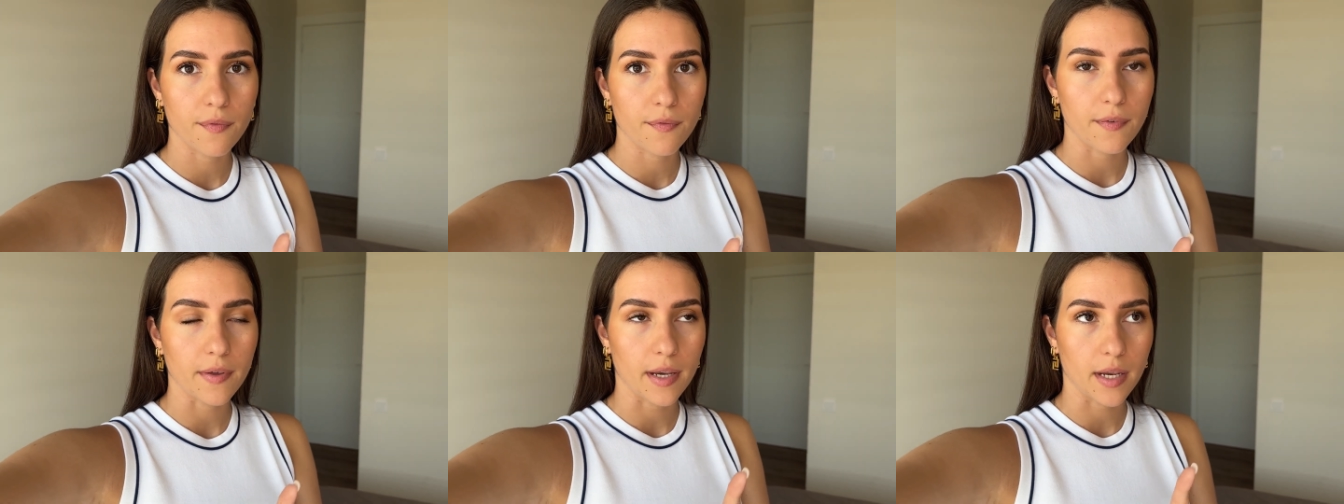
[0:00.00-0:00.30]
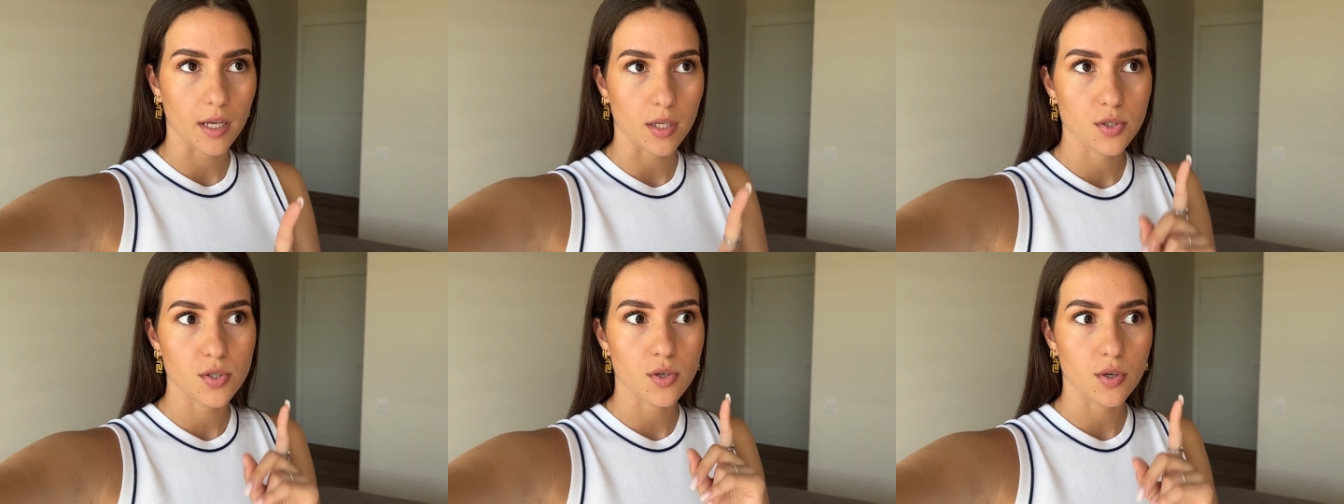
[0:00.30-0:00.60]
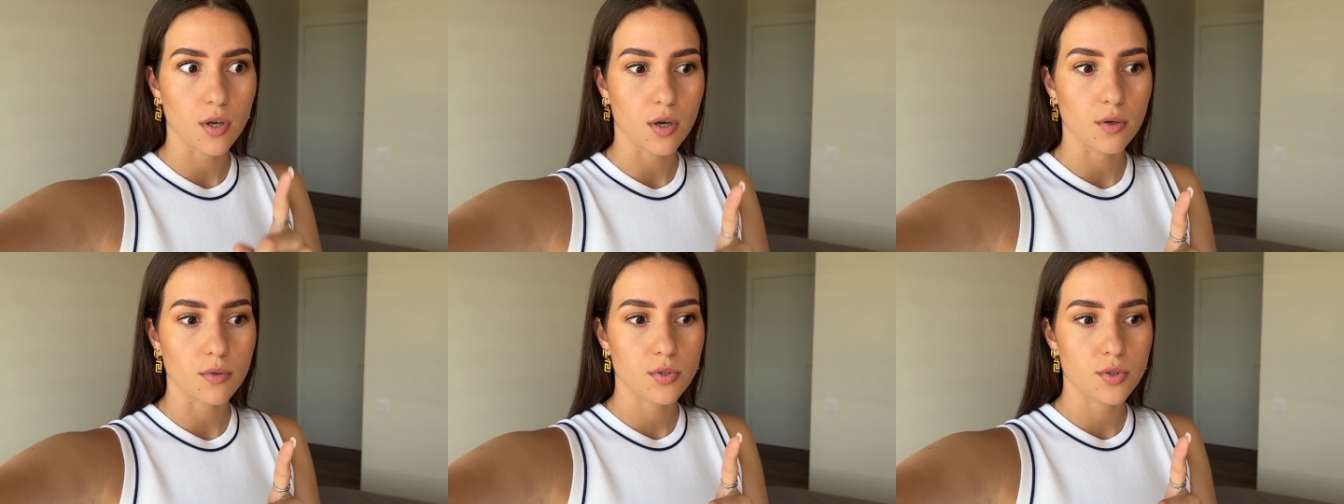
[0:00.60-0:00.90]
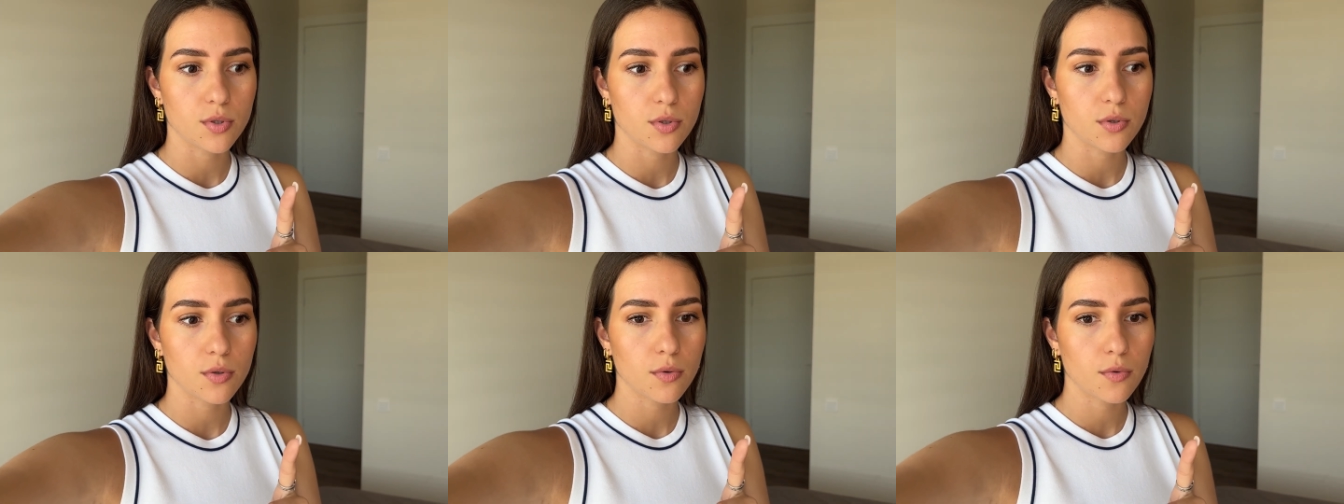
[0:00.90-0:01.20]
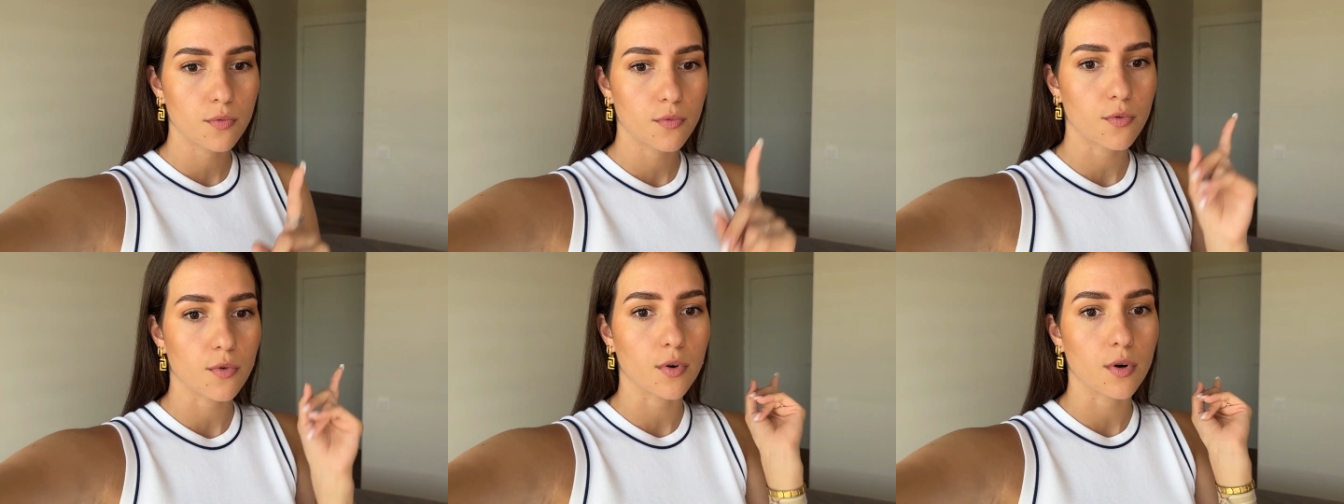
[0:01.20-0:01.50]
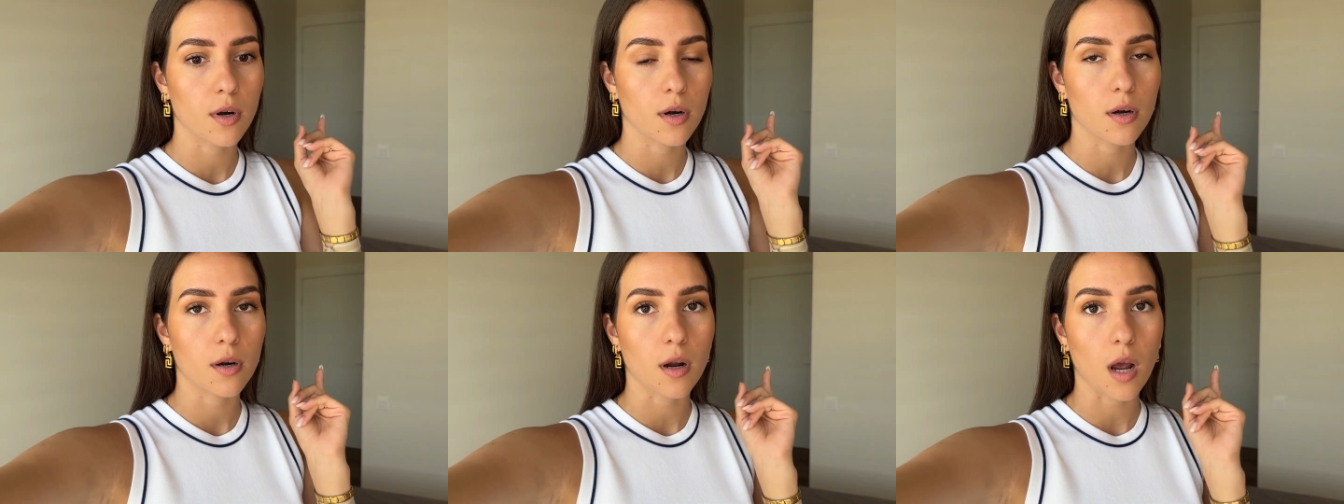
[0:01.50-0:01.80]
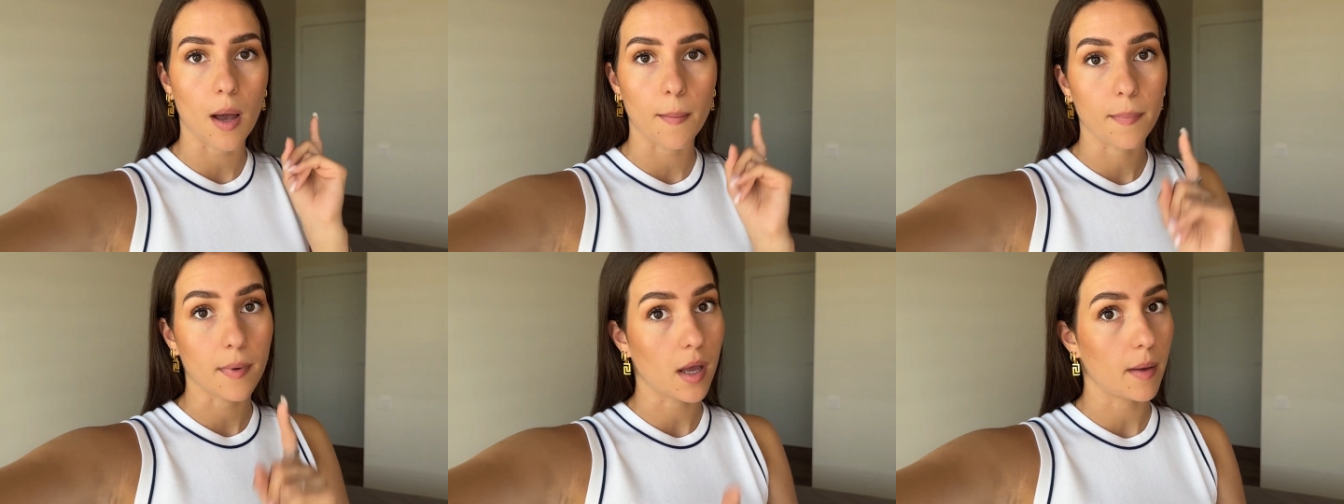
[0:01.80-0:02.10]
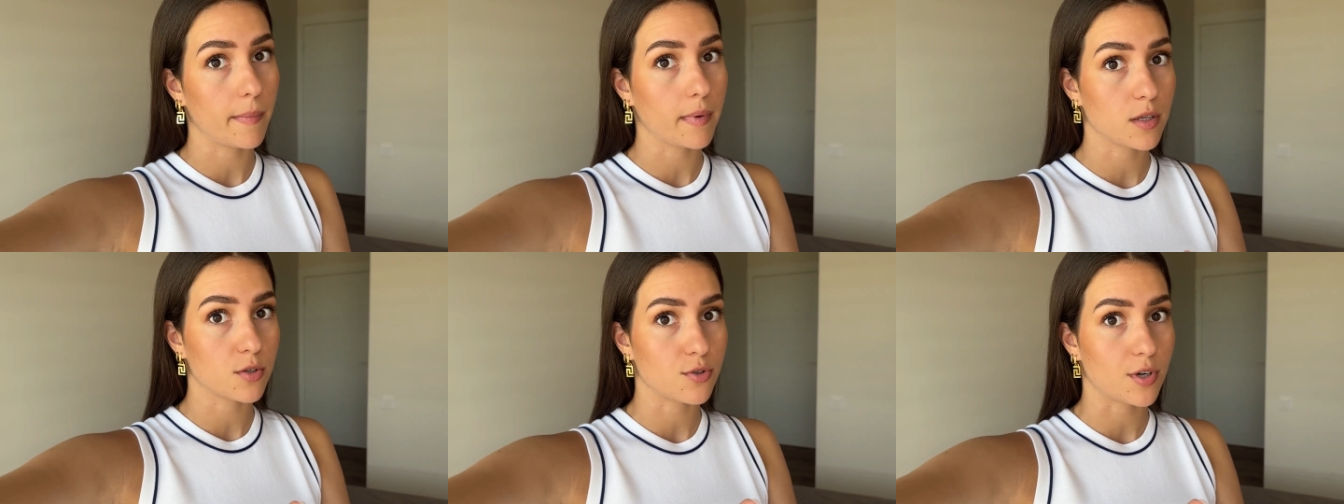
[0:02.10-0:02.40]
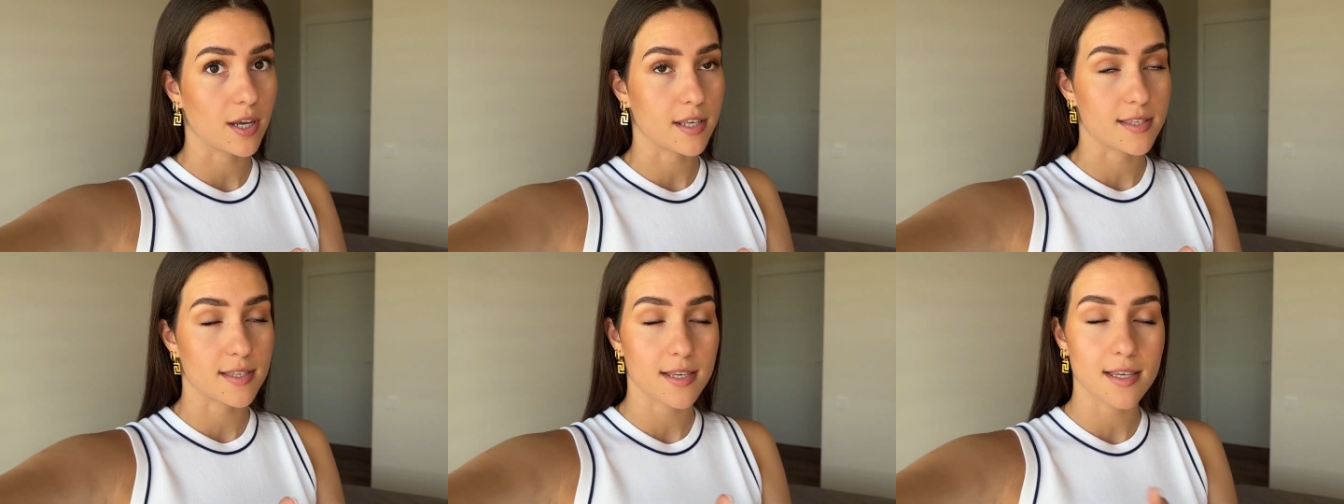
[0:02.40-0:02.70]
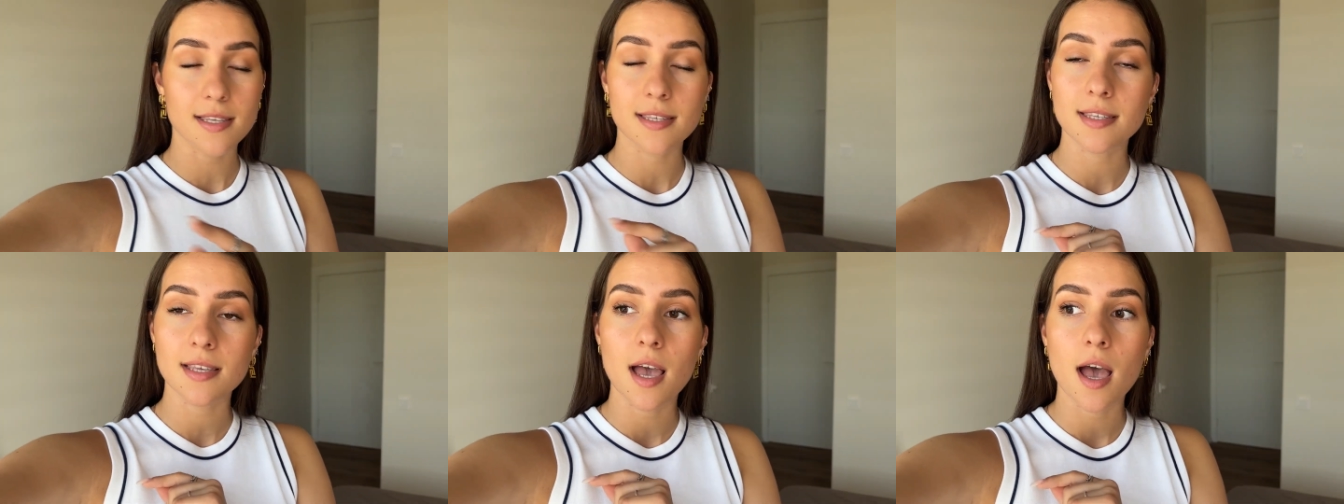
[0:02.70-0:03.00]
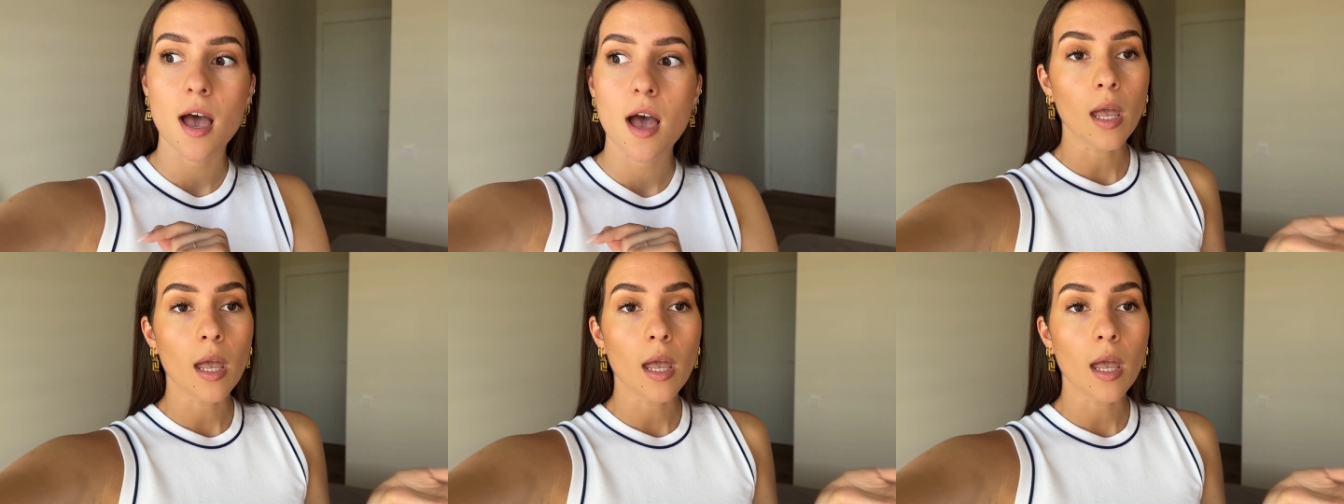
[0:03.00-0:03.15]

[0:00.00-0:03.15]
fitting to go to for upcoming dresses